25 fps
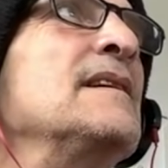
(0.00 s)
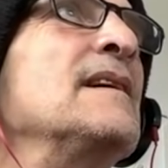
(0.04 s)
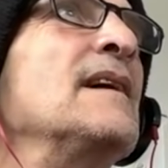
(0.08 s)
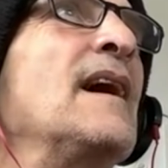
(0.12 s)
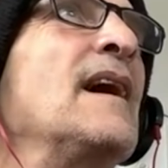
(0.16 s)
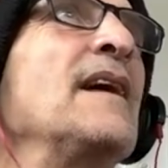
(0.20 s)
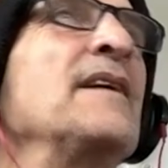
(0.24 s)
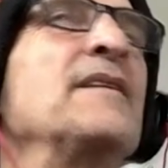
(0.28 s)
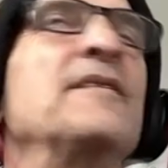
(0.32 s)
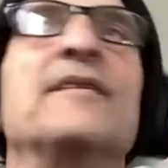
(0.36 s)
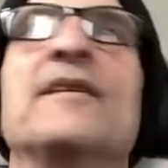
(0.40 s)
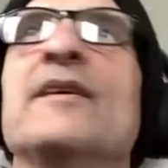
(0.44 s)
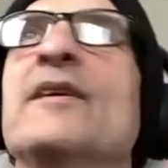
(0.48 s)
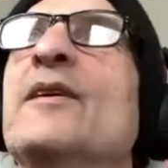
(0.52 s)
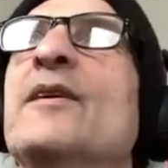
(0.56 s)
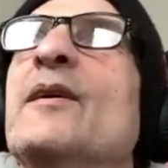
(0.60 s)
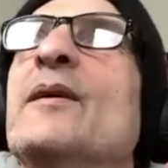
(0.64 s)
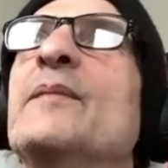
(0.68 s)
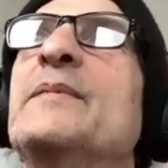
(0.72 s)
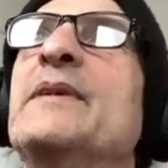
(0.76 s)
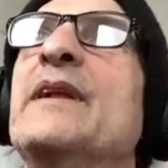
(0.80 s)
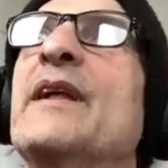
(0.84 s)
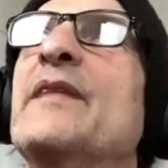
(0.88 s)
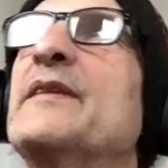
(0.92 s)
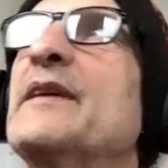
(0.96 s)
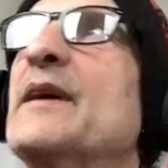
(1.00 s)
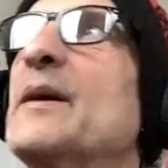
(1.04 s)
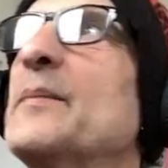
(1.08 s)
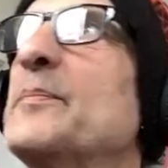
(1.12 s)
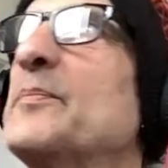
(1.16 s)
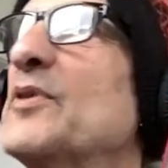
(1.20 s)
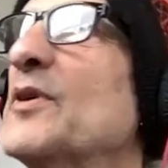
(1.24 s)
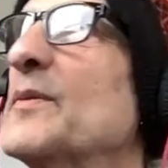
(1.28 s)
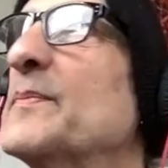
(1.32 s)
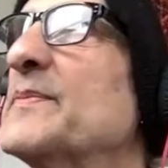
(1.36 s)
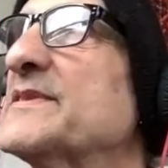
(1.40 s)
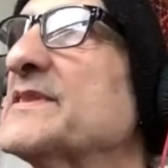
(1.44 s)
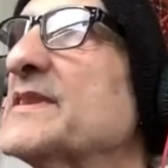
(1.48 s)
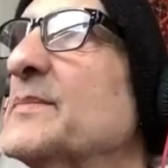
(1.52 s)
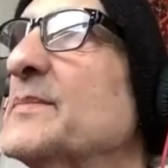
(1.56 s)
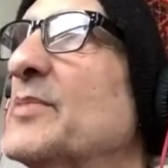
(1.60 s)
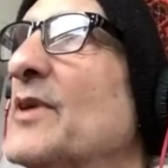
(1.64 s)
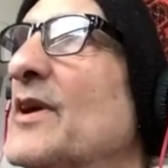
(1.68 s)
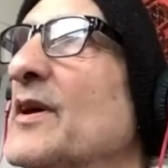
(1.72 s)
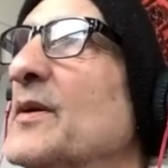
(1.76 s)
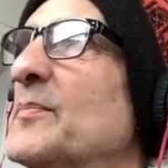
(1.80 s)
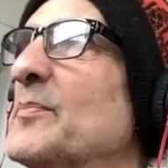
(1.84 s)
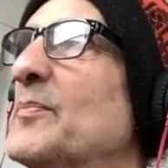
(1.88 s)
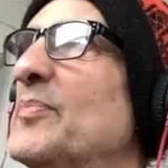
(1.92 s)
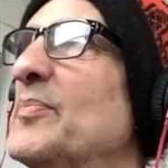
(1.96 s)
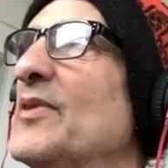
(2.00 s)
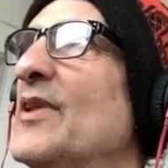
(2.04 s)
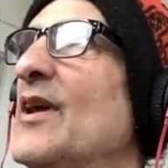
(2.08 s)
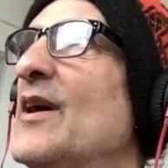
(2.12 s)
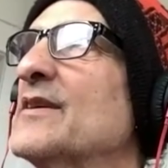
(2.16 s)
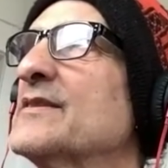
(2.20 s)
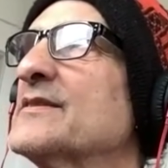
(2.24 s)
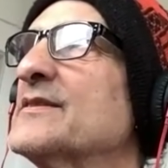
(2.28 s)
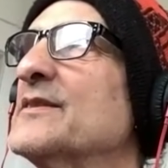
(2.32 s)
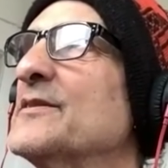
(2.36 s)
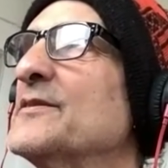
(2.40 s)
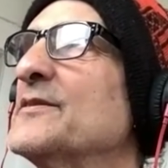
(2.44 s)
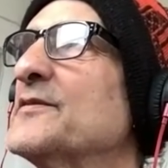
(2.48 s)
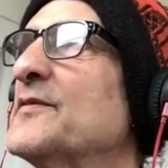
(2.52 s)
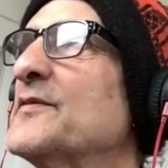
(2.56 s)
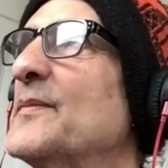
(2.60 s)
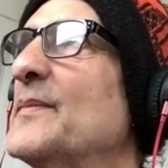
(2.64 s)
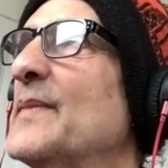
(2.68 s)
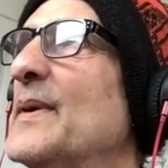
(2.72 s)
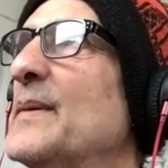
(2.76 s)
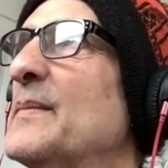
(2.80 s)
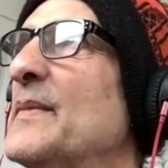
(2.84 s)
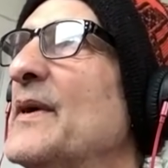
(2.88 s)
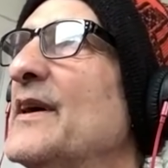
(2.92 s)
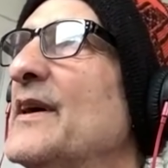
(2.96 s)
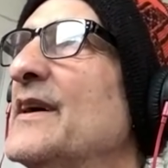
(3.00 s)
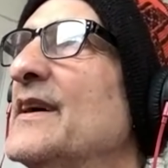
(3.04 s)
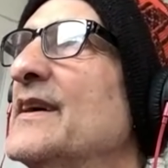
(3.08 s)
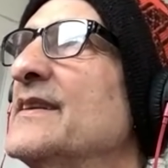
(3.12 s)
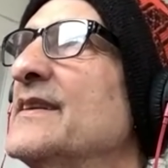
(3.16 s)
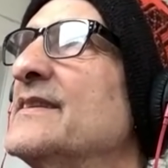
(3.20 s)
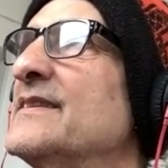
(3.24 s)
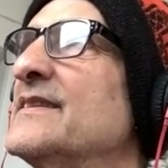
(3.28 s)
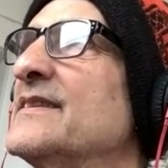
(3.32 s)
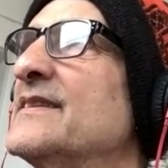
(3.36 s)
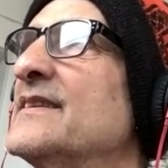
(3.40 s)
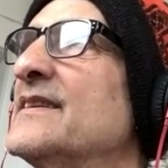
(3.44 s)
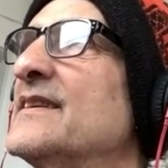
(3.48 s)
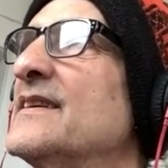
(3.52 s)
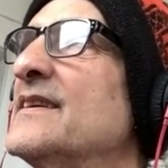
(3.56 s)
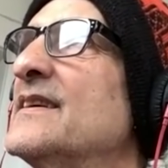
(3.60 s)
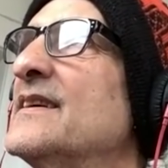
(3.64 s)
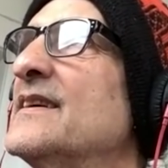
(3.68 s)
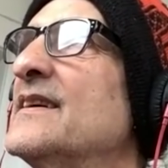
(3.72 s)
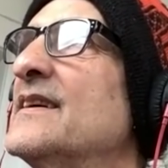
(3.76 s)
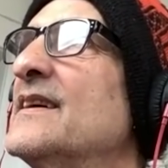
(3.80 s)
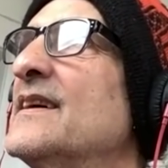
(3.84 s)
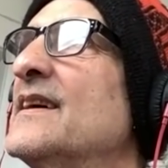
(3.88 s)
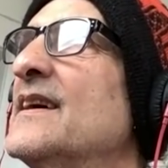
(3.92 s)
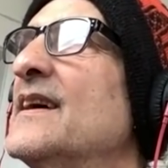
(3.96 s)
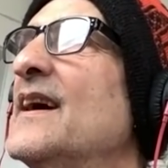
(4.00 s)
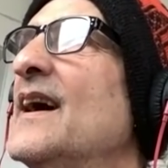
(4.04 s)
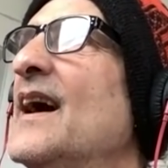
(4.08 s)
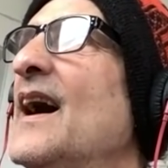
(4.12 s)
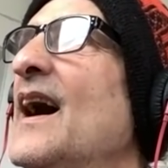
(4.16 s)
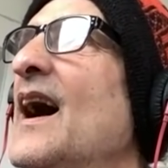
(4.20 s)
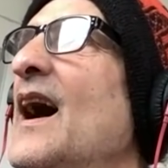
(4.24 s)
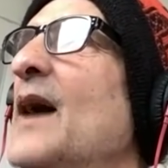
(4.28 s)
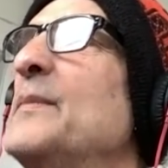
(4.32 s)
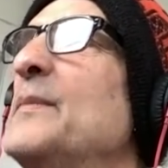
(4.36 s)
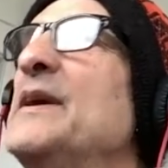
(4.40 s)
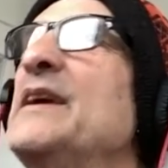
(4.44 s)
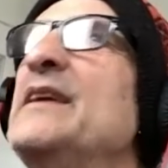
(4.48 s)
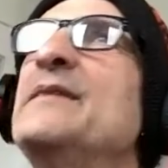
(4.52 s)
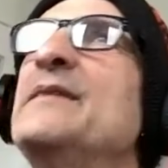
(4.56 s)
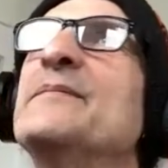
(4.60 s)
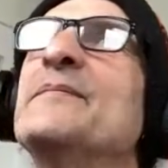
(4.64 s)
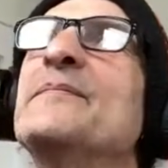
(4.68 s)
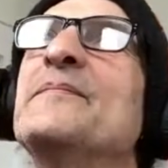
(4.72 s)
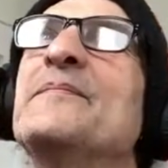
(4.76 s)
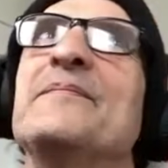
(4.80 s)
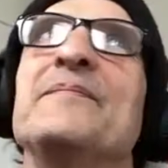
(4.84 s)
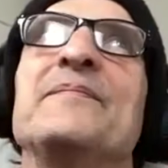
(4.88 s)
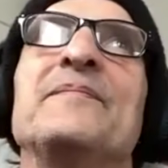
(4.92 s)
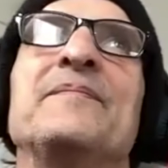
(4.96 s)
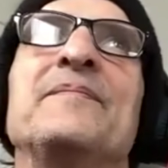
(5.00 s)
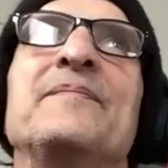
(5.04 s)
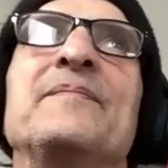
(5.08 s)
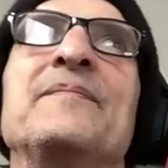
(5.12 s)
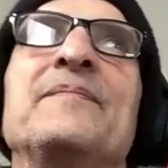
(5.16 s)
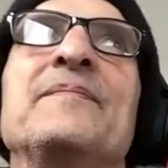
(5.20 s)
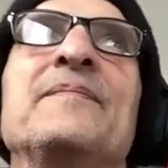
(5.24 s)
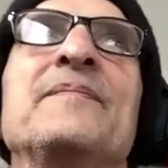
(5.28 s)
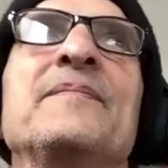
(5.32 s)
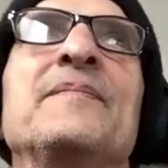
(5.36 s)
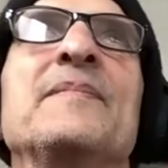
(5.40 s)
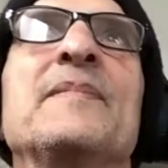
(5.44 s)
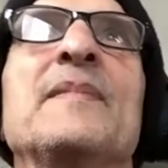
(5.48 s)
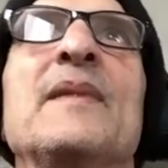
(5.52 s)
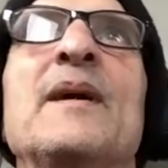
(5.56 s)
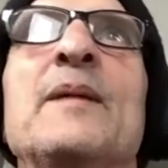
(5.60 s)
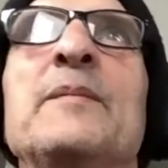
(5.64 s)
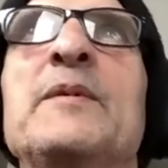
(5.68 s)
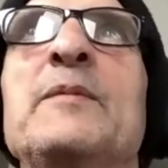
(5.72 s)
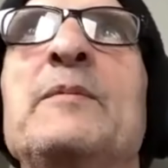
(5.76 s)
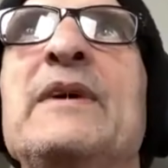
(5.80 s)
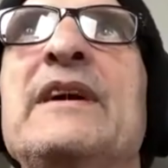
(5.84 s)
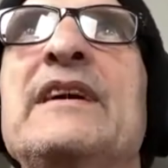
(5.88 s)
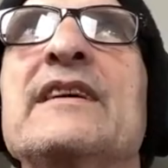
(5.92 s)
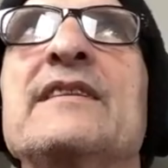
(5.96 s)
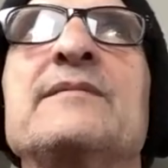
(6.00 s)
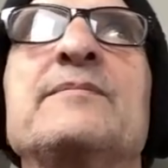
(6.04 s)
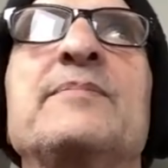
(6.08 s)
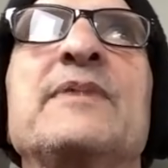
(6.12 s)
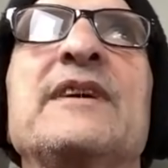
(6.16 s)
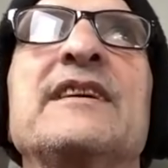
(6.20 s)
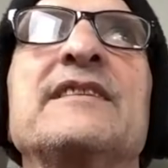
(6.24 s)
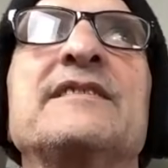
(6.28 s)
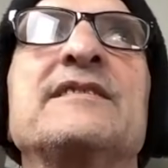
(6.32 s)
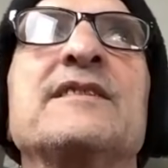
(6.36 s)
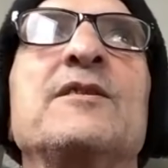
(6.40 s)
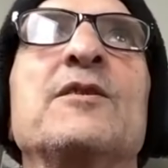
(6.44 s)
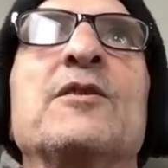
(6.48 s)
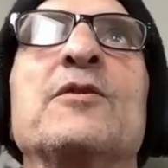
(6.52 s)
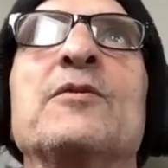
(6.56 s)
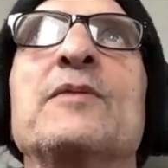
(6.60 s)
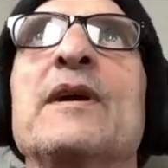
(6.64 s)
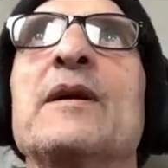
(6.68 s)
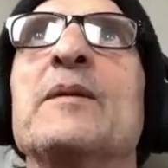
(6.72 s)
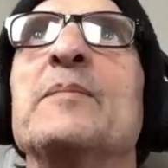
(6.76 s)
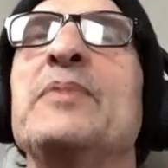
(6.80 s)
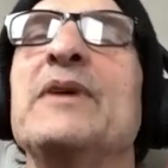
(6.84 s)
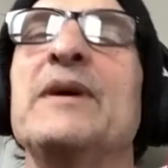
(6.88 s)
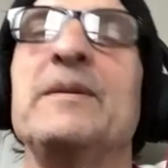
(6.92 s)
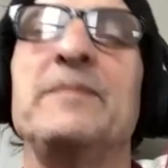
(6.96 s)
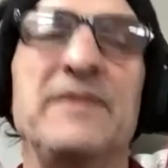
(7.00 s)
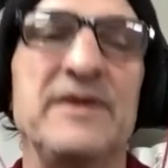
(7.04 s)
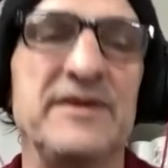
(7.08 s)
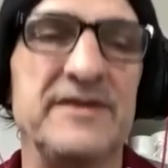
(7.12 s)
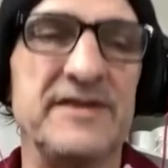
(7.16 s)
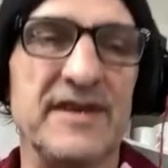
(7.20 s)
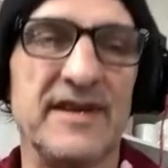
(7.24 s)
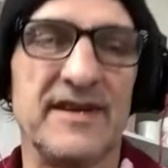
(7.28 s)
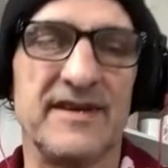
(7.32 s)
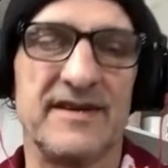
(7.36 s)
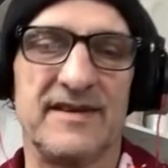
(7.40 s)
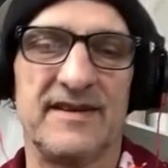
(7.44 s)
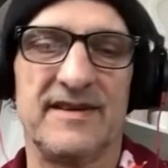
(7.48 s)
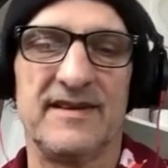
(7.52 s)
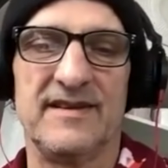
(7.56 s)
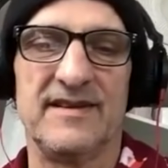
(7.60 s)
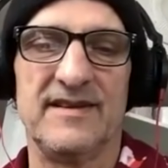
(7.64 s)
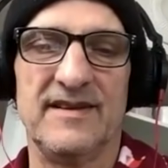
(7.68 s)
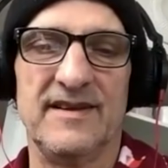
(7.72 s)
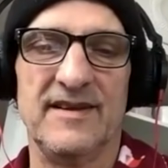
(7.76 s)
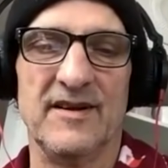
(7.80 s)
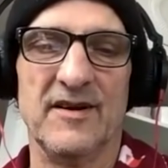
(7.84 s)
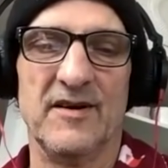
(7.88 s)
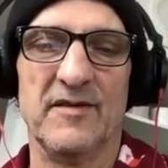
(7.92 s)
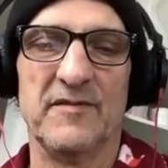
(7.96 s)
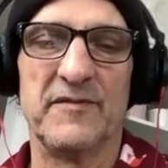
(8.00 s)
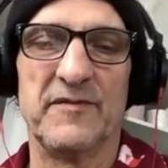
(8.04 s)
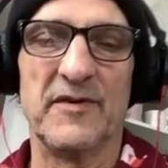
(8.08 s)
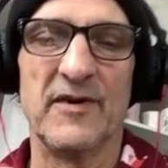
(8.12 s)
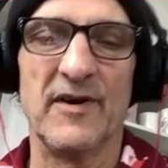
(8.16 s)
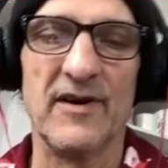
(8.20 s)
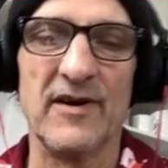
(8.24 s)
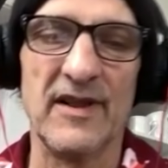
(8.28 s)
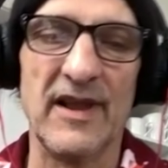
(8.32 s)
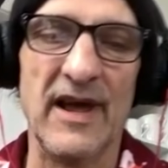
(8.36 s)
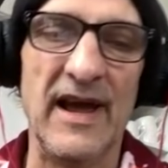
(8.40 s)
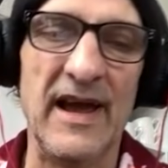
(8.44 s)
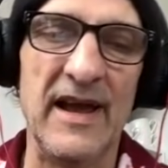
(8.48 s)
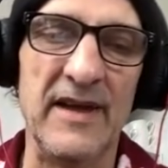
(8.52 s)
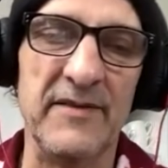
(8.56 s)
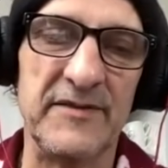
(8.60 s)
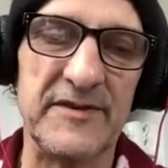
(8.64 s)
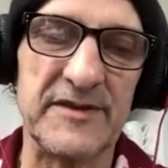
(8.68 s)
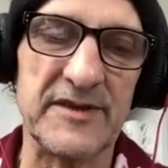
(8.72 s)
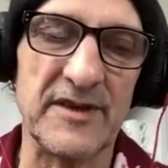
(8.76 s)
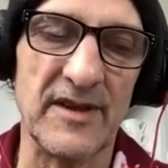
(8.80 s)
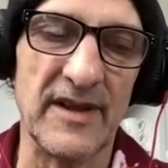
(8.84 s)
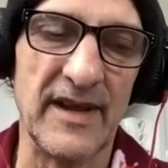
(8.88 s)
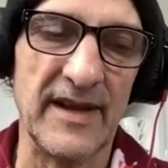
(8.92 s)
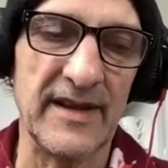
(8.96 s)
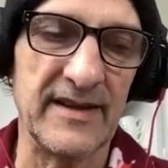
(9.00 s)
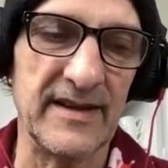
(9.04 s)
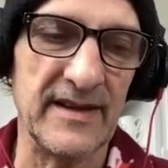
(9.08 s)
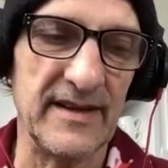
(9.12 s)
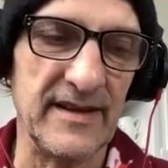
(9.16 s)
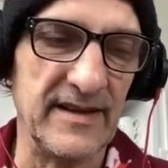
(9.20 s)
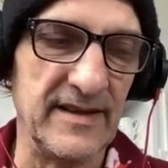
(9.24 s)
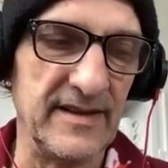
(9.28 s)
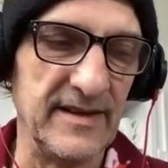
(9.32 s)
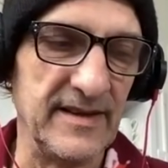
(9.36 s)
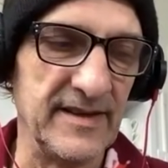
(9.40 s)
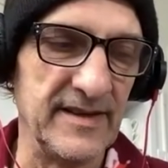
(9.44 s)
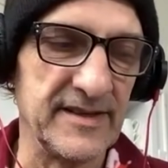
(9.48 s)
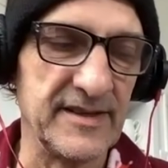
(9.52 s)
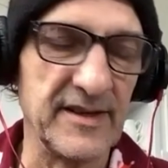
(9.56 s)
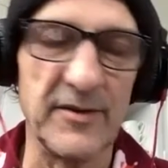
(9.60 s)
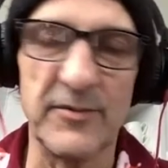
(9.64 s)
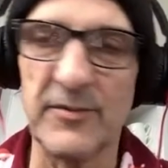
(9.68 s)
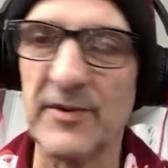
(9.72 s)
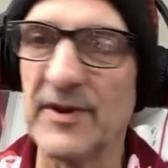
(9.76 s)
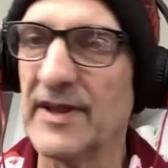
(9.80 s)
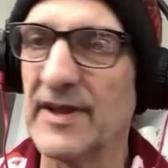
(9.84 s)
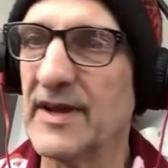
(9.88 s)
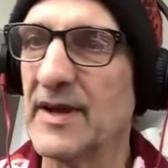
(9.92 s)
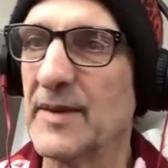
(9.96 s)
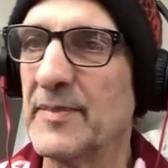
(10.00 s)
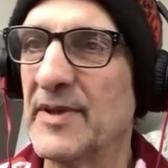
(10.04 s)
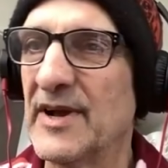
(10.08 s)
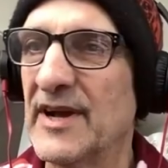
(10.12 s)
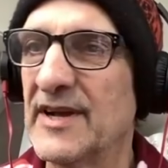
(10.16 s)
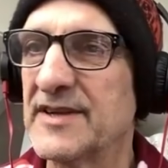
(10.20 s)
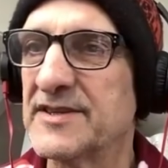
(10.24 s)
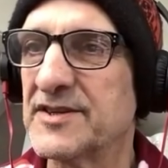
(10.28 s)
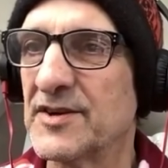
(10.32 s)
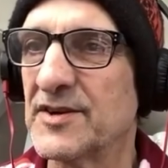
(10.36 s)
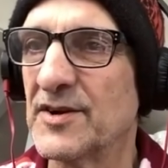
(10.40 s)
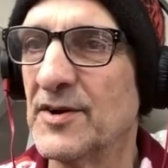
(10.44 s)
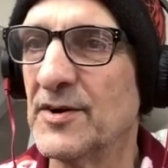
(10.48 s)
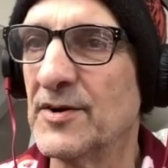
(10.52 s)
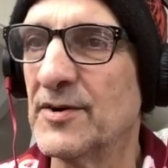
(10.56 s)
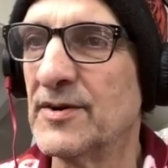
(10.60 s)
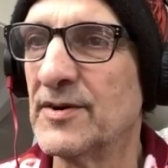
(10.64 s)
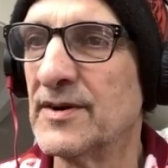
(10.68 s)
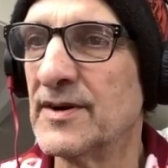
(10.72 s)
don't know. I mean, I think I purposely probably blocked those from my mind. I mean, we get to go around and play music, for our life. So like, is there really a bad show?